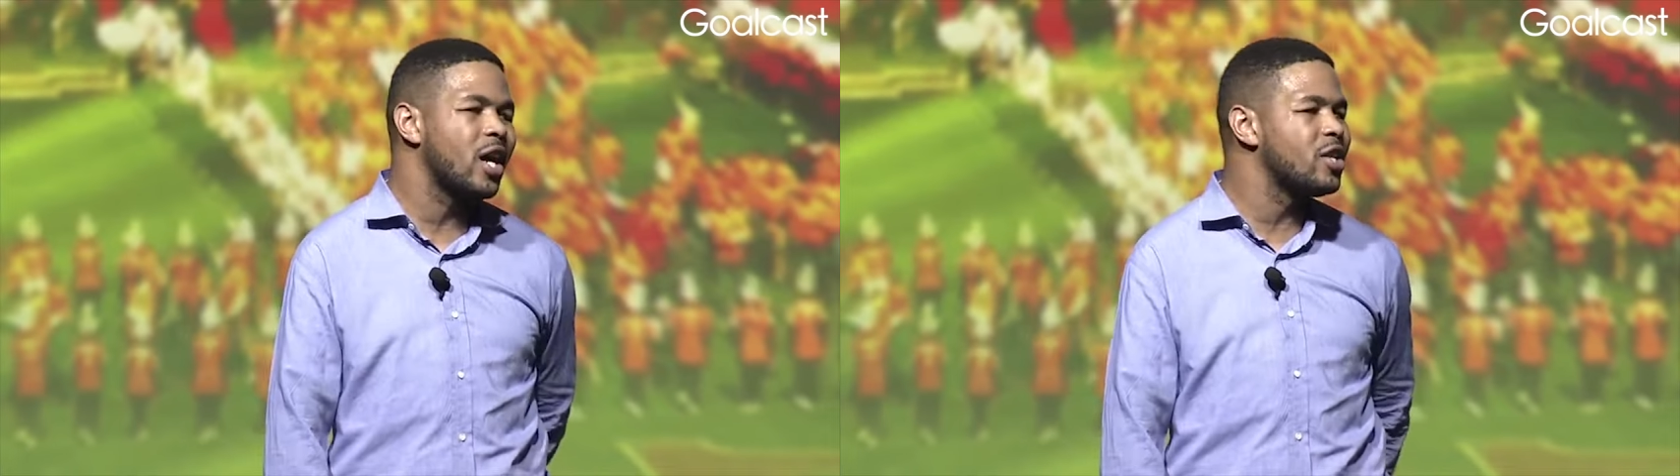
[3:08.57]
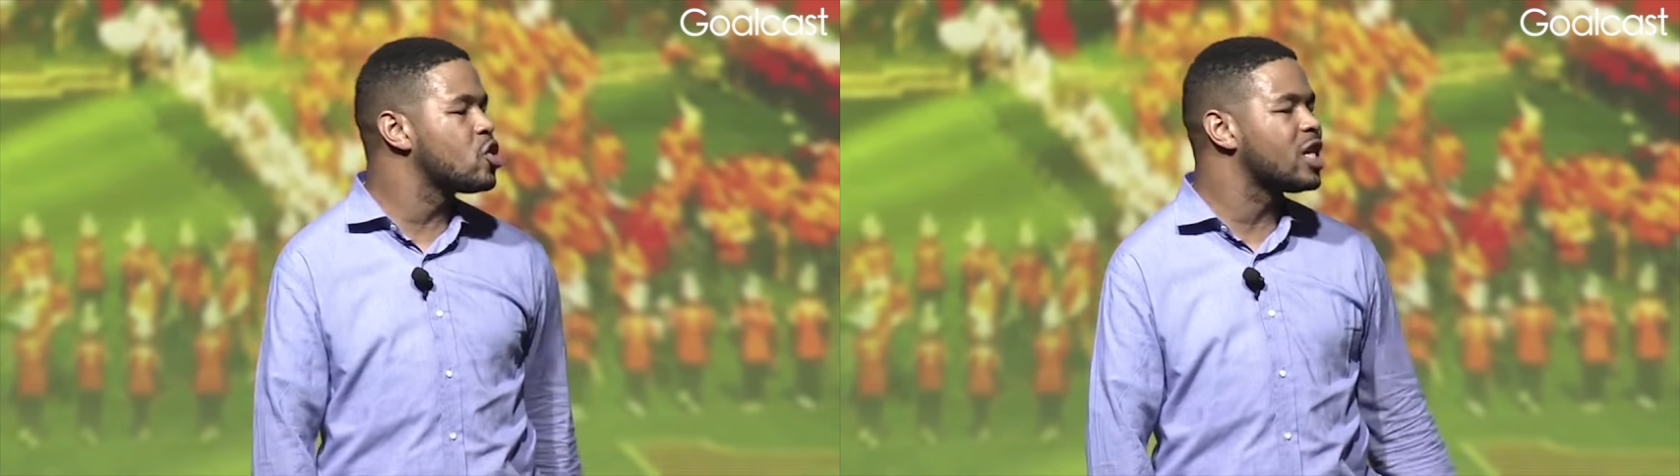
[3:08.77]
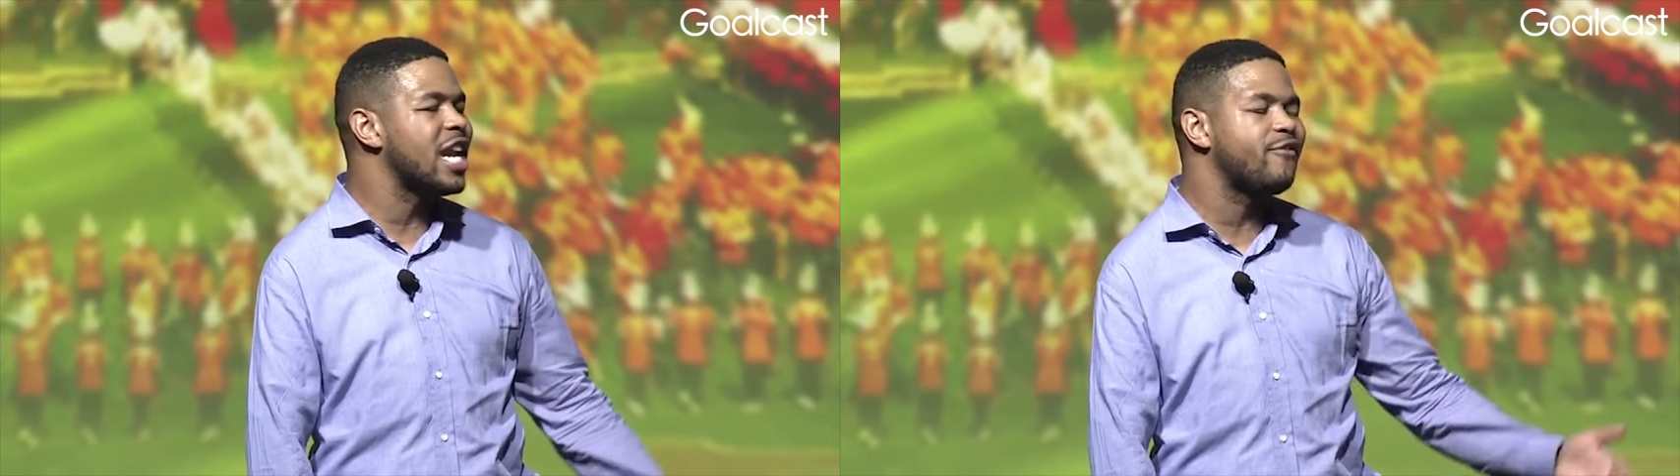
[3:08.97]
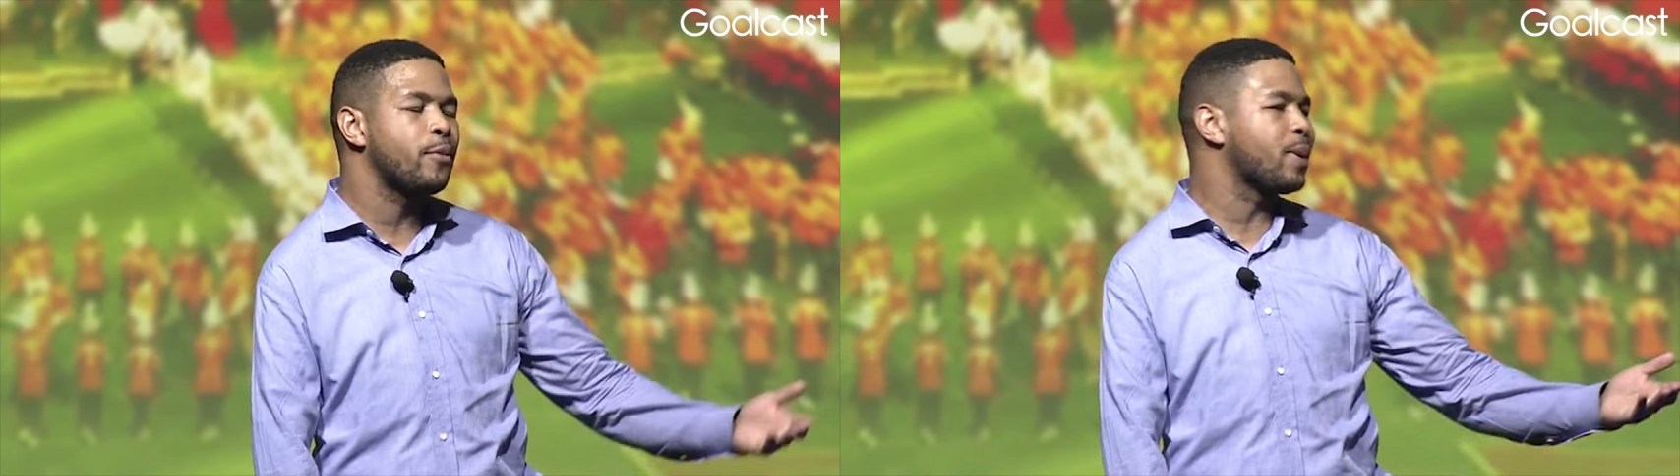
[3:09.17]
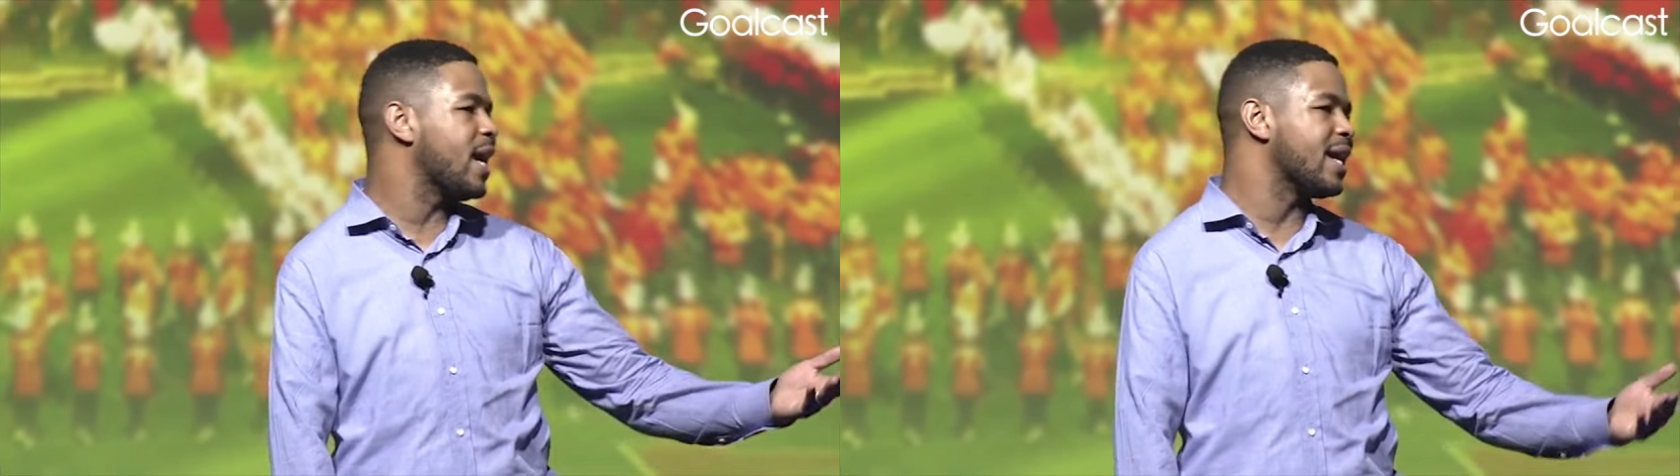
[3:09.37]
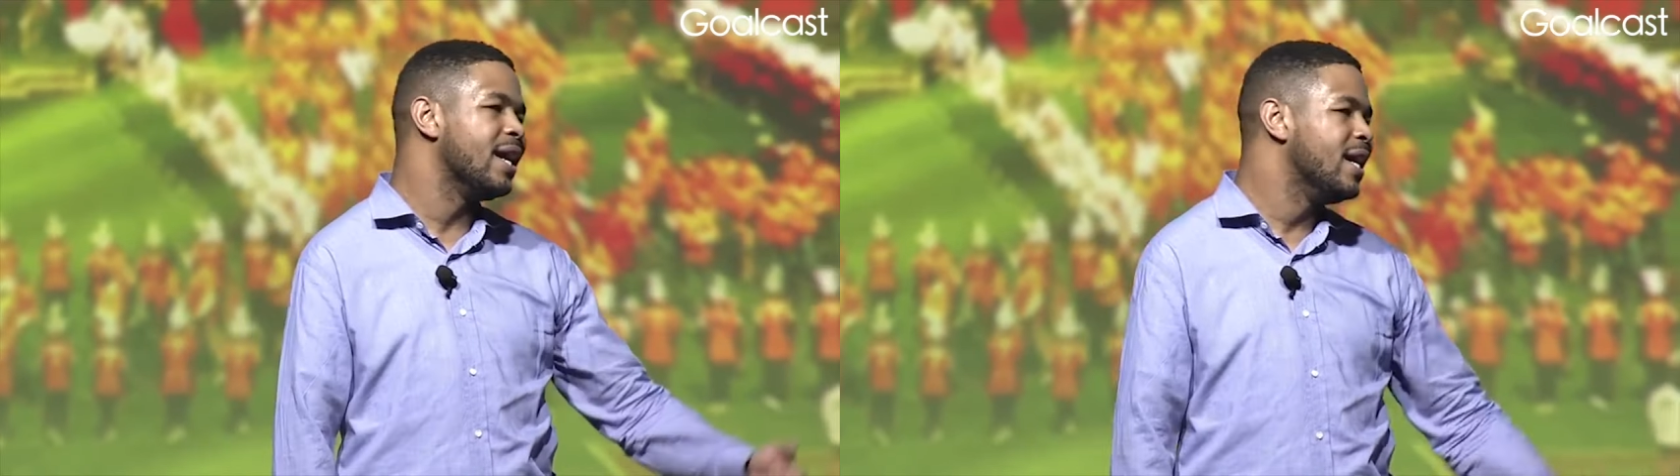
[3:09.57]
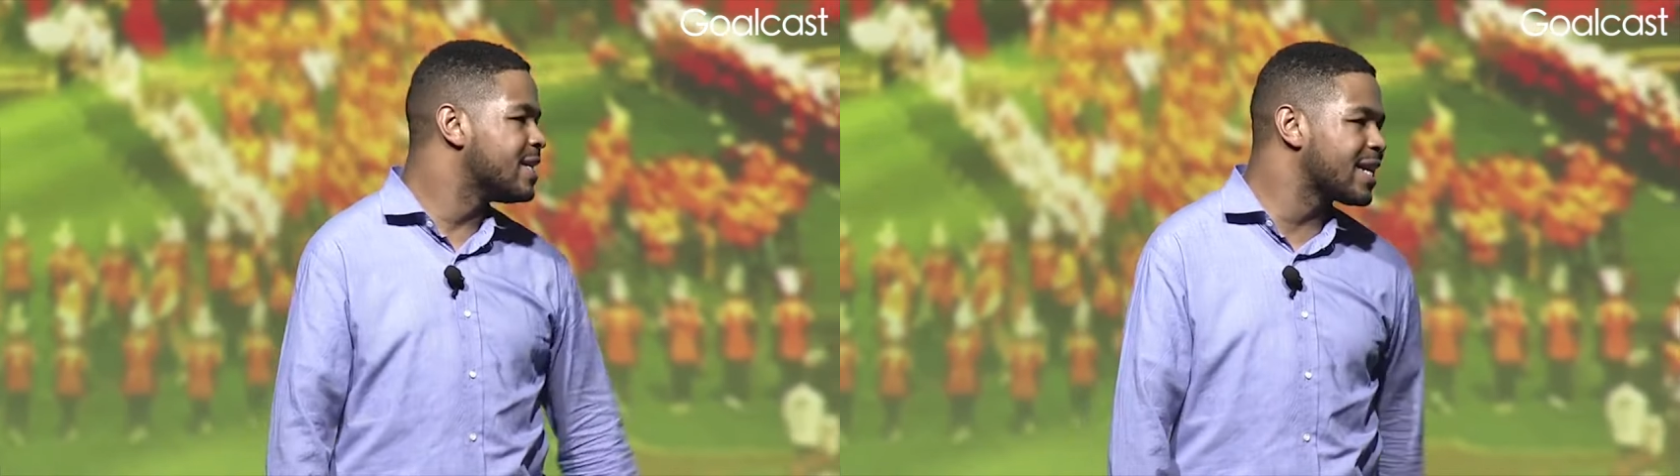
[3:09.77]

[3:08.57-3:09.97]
Son, you can never play